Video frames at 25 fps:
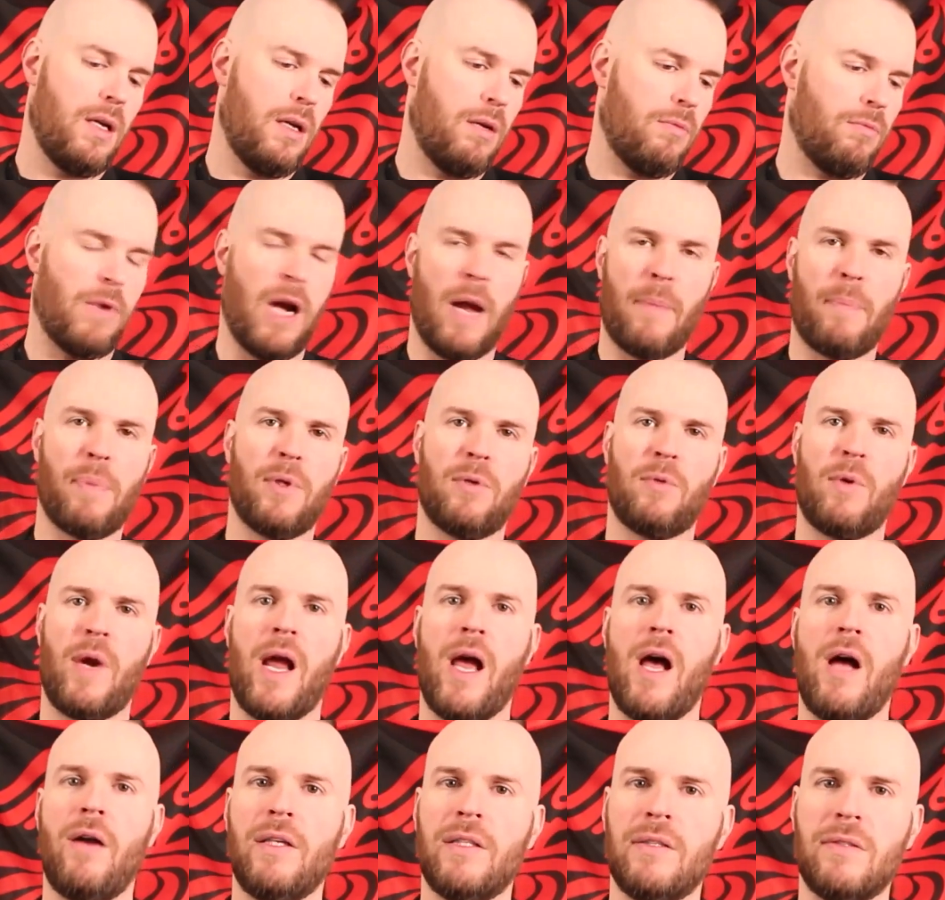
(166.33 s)
wrap it
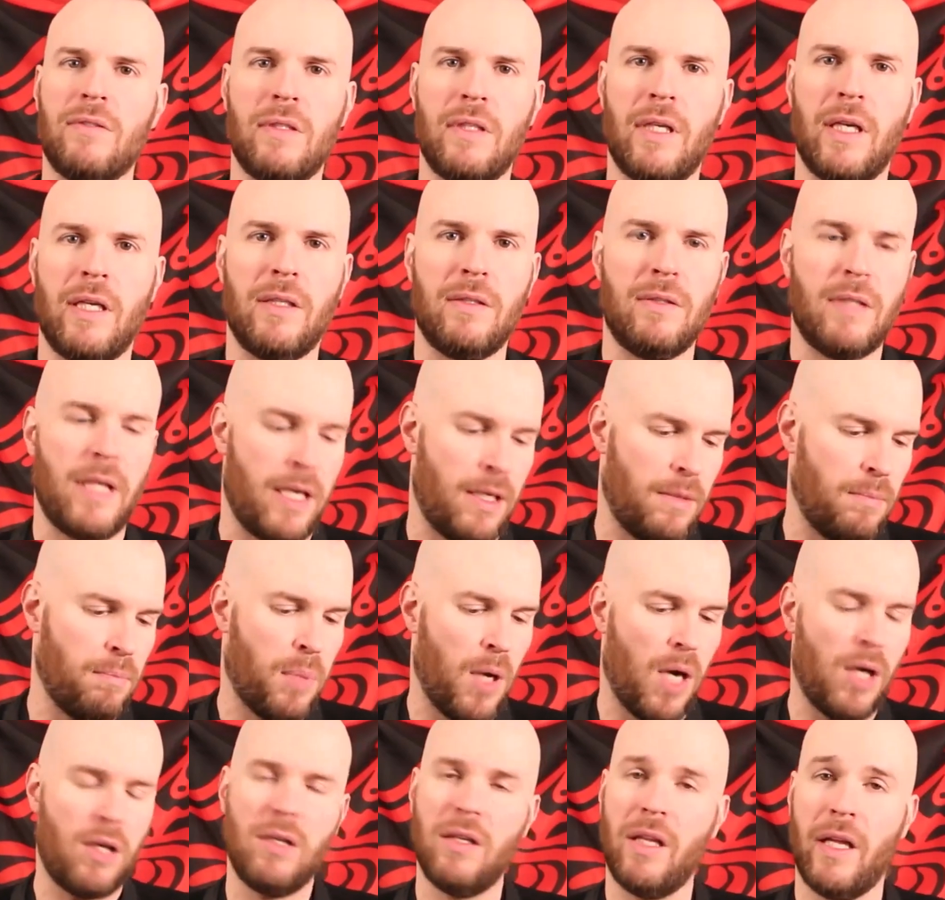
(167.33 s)
around, and
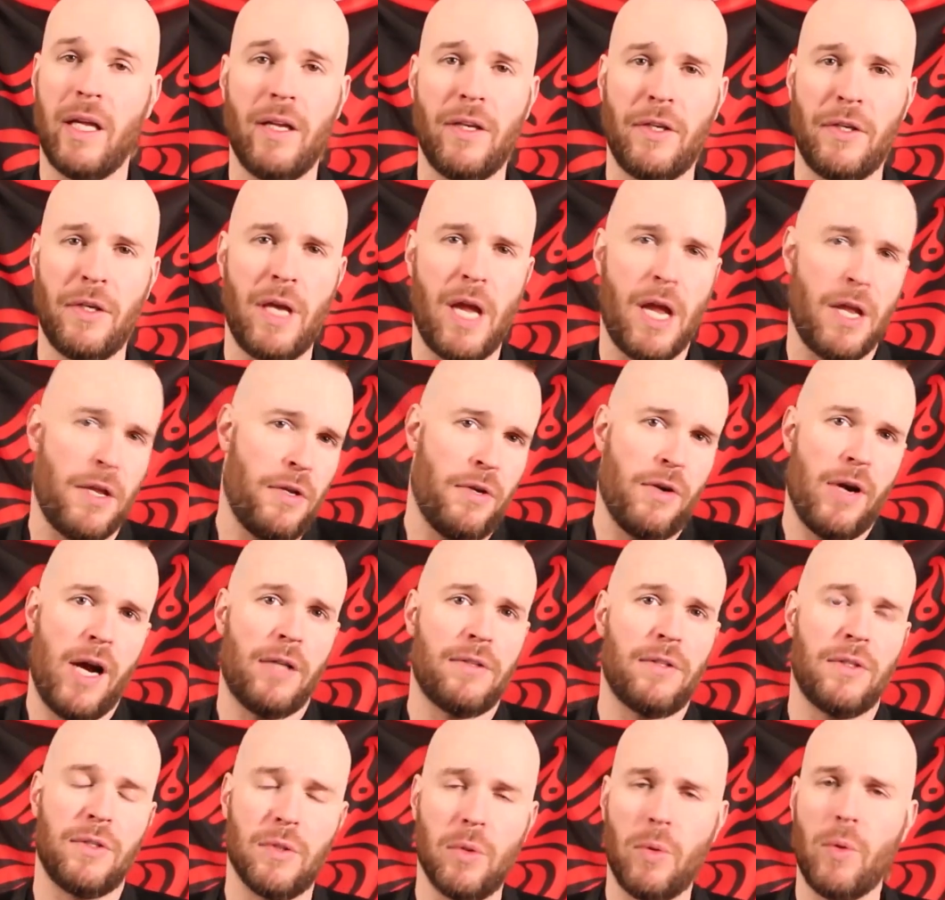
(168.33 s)
buckle it, and you're
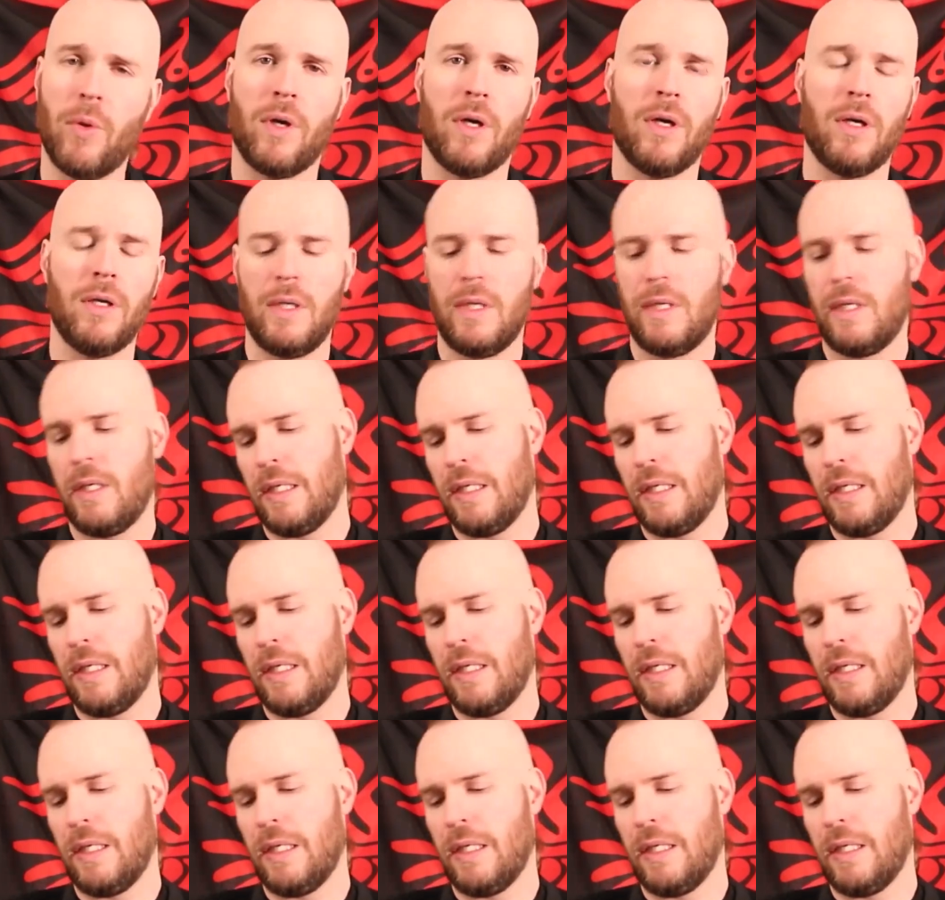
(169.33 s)
out the door.